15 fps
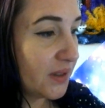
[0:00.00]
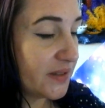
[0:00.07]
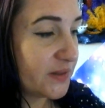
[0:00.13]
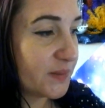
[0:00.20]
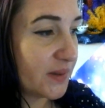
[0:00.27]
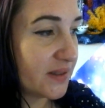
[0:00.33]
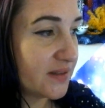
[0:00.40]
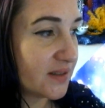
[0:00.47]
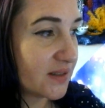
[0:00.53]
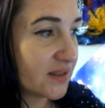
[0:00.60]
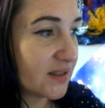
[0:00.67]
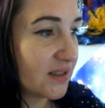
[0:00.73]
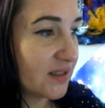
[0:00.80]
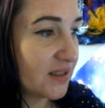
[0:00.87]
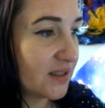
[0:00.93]
is
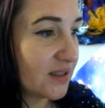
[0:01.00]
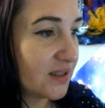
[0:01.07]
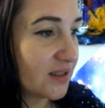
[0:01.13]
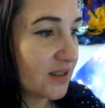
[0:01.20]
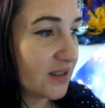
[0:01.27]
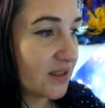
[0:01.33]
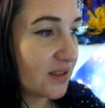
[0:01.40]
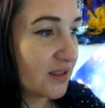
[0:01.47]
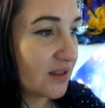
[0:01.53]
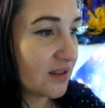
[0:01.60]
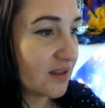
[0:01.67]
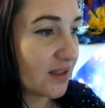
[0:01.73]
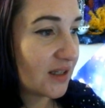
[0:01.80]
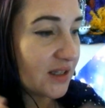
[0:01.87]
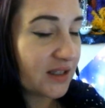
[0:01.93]
basically
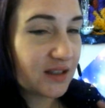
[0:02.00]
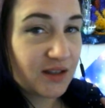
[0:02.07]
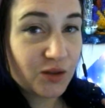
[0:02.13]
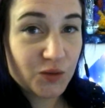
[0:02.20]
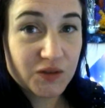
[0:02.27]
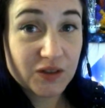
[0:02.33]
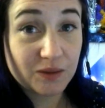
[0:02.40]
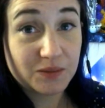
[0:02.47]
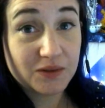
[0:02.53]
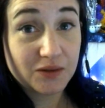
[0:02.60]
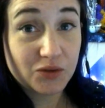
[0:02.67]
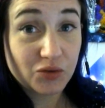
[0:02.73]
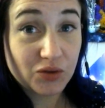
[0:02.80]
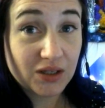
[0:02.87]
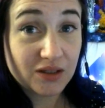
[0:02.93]
like those
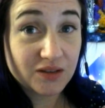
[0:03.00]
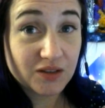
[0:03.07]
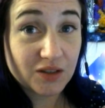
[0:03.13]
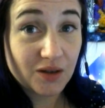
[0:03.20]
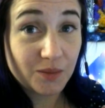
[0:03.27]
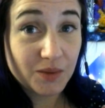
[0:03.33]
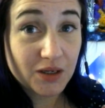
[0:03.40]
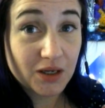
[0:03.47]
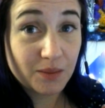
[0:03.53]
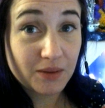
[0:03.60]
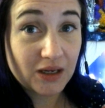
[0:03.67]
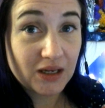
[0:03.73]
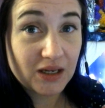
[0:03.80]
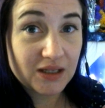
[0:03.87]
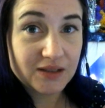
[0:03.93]
types of drinks are
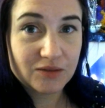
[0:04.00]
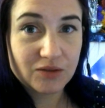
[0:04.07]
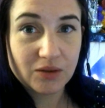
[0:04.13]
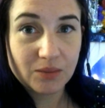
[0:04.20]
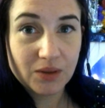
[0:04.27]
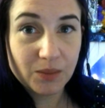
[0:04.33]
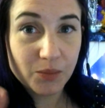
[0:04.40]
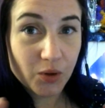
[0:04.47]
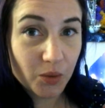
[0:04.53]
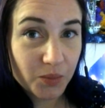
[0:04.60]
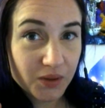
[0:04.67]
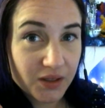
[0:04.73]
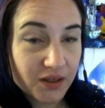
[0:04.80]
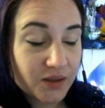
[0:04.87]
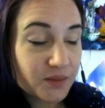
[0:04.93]
becoming extremely
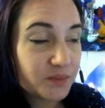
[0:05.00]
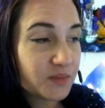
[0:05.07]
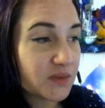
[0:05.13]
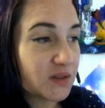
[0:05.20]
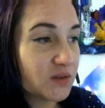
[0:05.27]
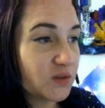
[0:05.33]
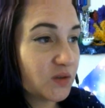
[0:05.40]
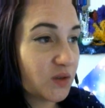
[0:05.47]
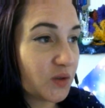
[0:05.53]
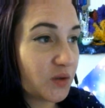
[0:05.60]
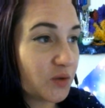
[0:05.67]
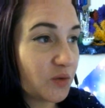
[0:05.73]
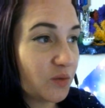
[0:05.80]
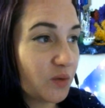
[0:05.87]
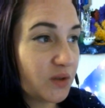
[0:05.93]
popular.
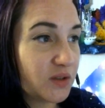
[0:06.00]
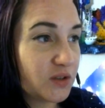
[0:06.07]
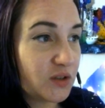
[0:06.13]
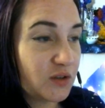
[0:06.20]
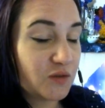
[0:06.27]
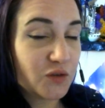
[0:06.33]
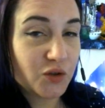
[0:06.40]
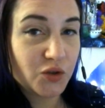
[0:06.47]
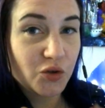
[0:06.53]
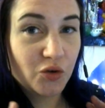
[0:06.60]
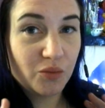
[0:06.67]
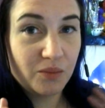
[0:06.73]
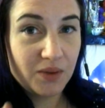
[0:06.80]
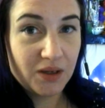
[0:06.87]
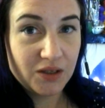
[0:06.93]
So once you've got
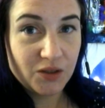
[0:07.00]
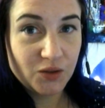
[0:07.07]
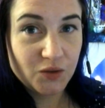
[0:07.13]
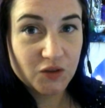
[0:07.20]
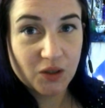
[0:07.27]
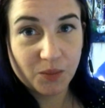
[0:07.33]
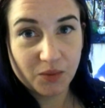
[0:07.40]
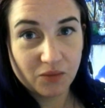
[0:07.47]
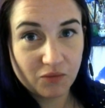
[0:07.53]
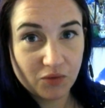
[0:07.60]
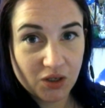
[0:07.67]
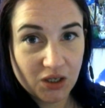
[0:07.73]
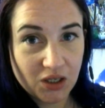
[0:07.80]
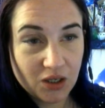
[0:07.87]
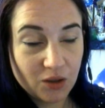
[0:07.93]
your menus up
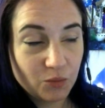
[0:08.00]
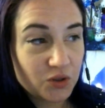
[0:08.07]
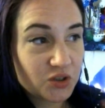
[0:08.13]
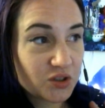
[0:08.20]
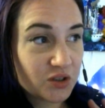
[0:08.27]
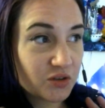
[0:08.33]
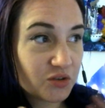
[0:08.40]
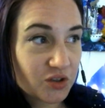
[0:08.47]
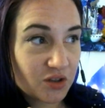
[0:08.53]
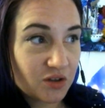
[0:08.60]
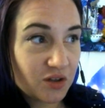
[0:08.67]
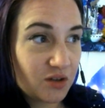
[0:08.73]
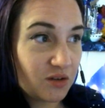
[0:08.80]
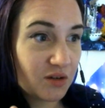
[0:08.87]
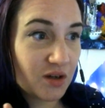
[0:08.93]
and running, which I'll show
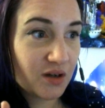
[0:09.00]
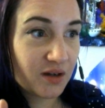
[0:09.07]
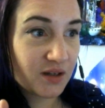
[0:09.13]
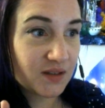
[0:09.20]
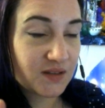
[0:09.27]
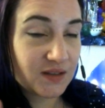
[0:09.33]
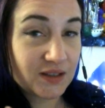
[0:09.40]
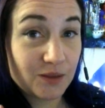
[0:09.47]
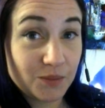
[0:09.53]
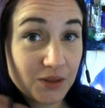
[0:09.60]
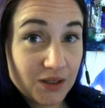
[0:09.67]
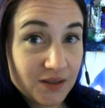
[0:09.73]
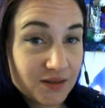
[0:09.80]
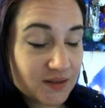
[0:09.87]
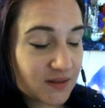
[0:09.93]
you guys in a
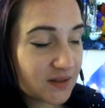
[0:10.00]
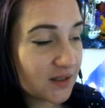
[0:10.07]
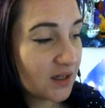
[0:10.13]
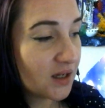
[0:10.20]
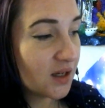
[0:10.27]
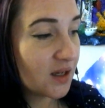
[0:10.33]
minute,